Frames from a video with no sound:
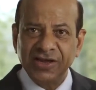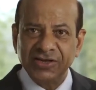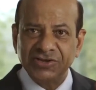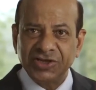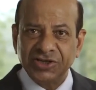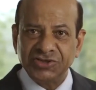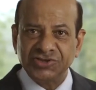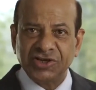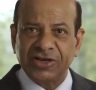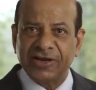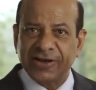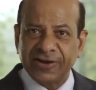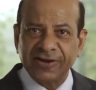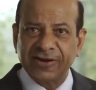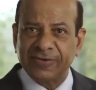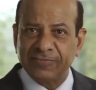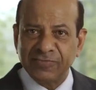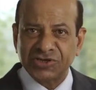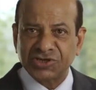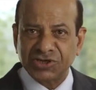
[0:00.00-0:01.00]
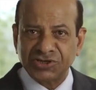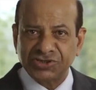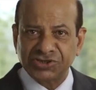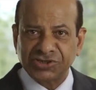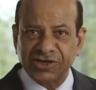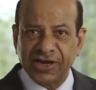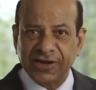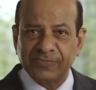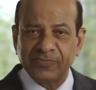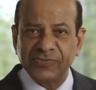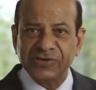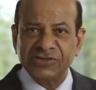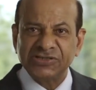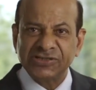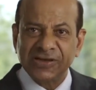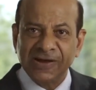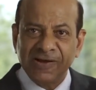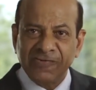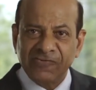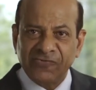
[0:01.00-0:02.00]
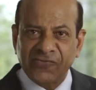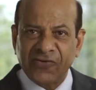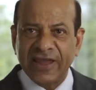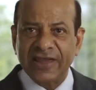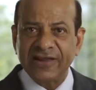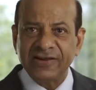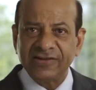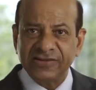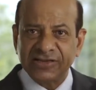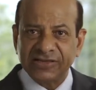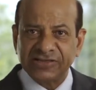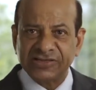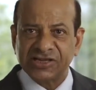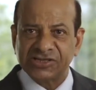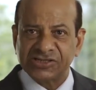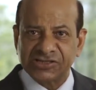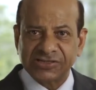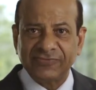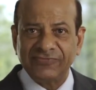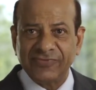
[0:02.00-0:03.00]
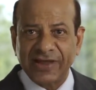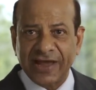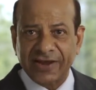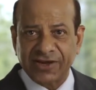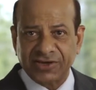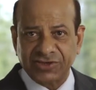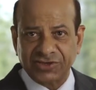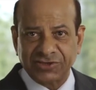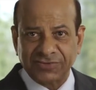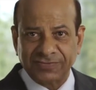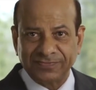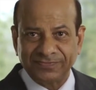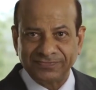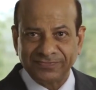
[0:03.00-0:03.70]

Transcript: the generic mission statements fail the test of direction.